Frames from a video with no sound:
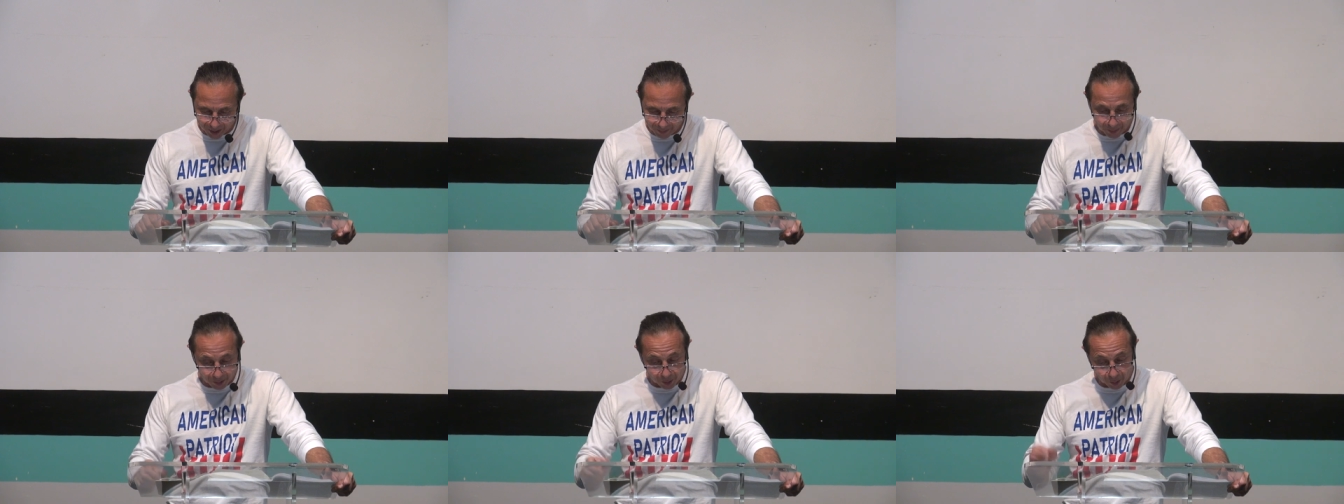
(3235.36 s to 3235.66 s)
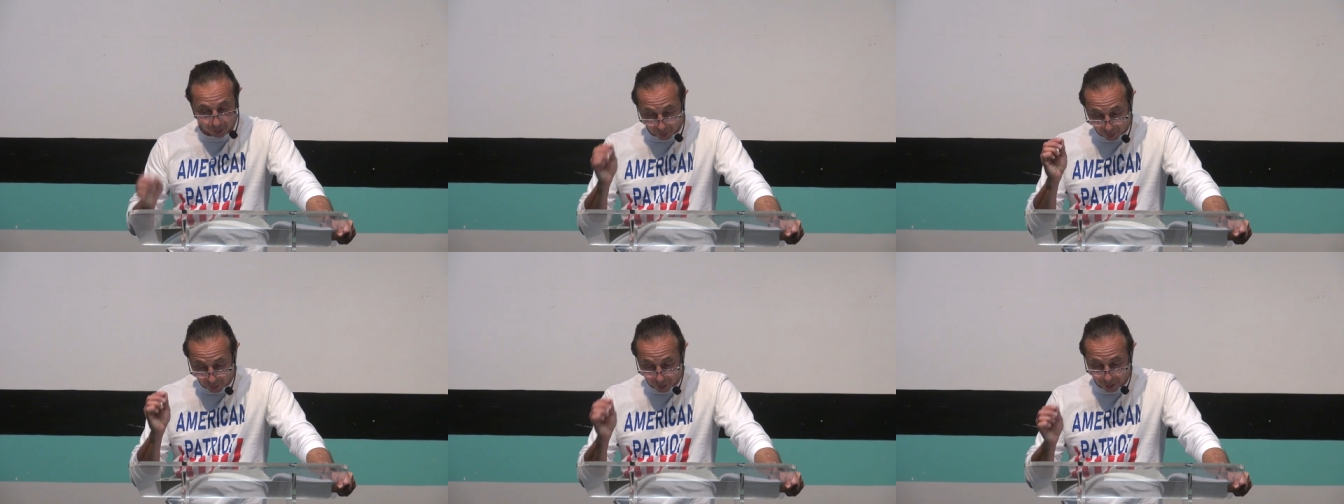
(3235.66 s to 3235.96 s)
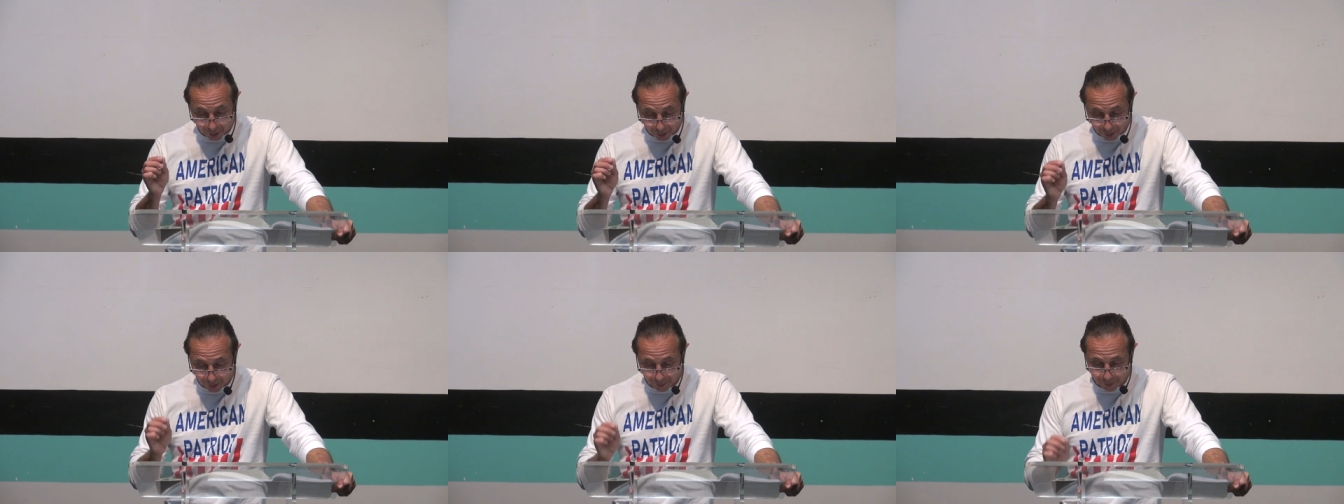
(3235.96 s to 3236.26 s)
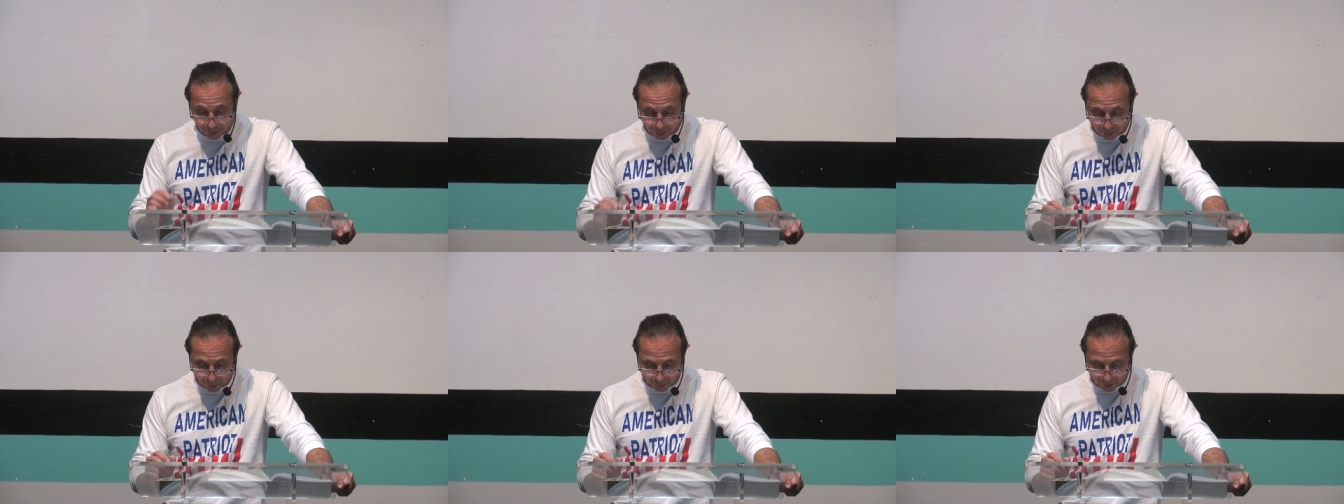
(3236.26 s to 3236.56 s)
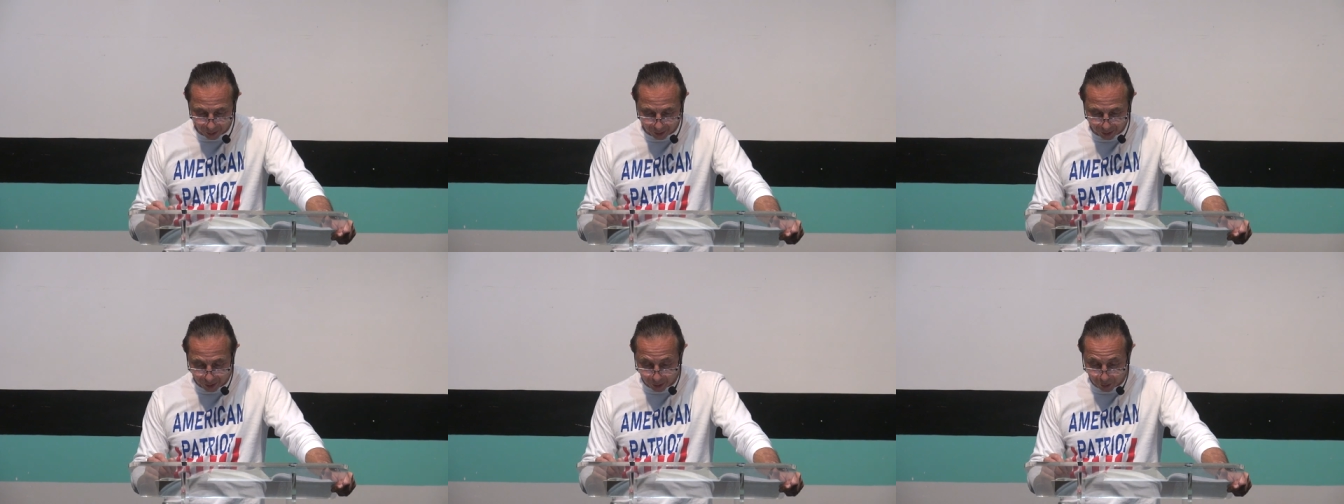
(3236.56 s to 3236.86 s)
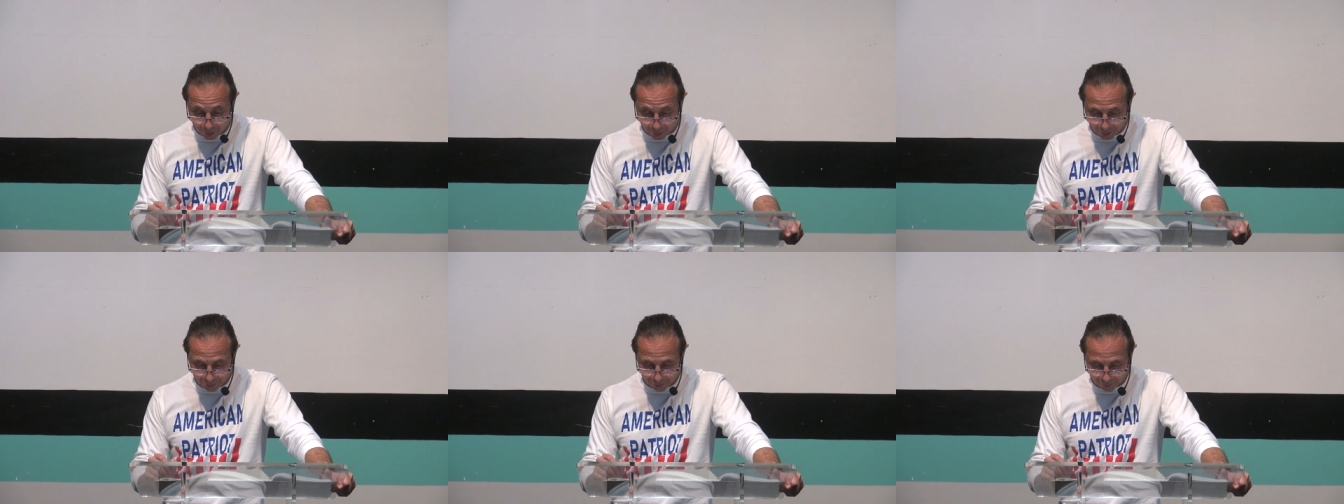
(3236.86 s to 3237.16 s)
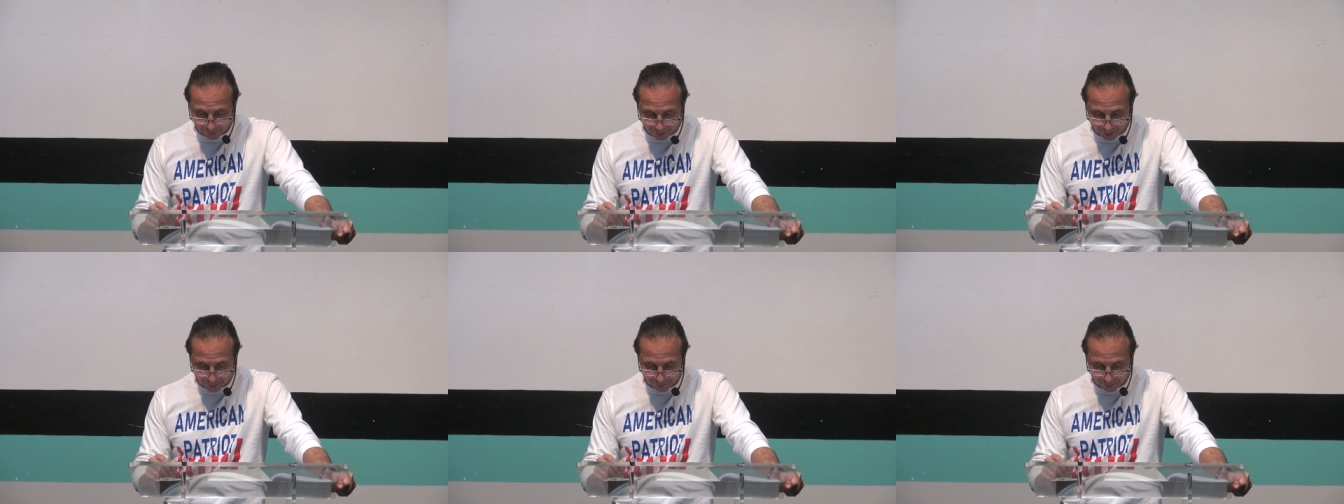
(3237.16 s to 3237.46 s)
but the word of the Lord endures
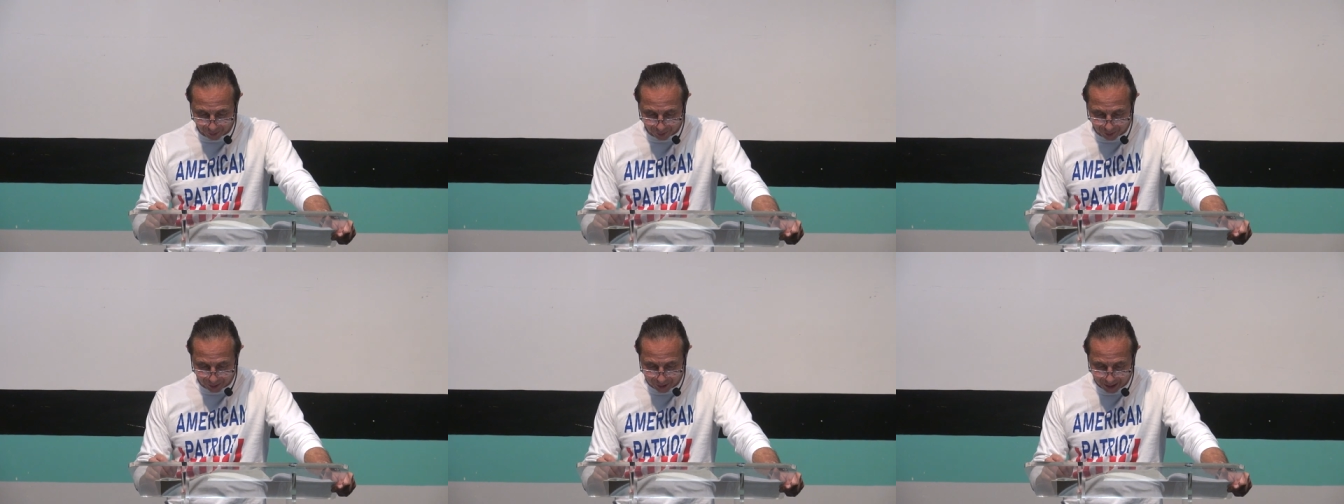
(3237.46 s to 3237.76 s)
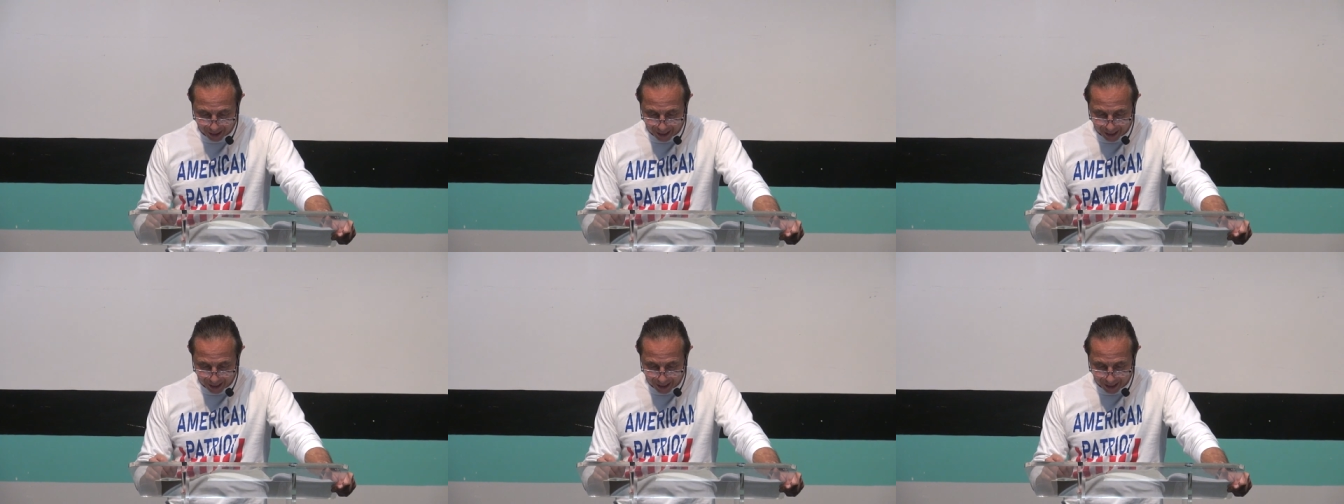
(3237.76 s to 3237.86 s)
forever.